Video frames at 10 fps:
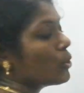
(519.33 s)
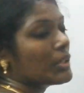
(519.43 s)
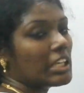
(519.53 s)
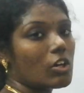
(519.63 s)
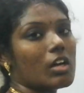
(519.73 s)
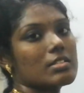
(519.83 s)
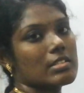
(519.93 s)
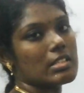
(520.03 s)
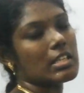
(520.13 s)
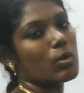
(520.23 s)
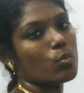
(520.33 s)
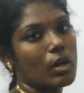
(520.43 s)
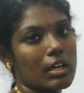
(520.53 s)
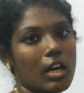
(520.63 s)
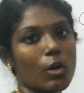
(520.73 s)
you need not sit and
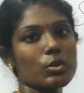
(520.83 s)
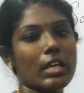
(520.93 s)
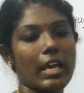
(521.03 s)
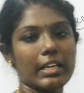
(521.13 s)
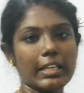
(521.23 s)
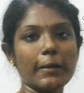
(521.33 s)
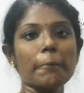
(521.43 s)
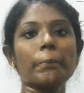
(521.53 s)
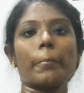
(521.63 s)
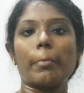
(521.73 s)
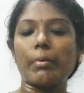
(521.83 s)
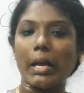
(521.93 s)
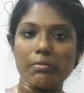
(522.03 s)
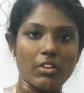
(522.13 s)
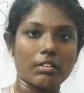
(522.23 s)
work out any
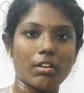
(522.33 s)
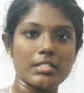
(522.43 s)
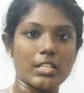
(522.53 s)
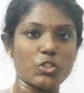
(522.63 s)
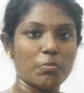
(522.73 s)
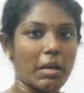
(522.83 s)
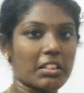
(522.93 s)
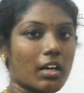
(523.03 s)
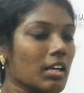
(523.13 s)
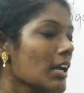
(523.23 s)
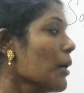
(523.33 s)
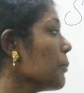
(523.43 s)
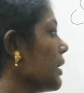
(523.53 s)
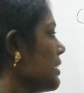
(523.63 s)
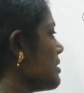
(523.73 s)
prime factorization method, but